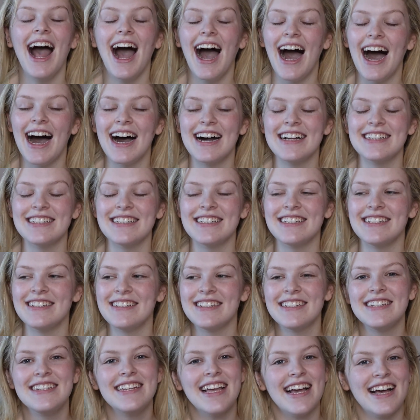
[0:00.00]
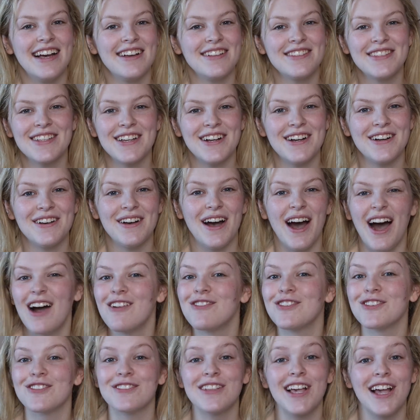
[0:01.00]
And yeah, so
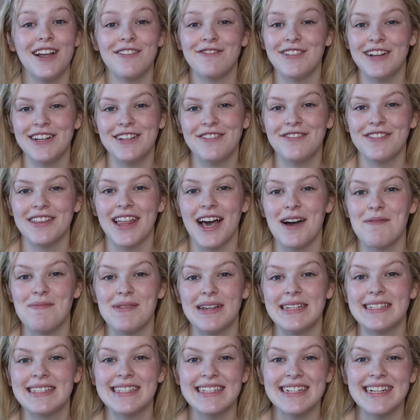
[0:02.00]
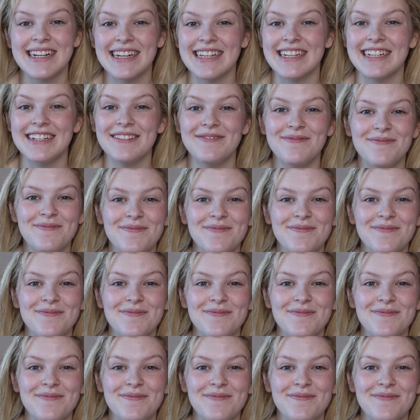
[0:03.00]
I'm just getting ready for that basically.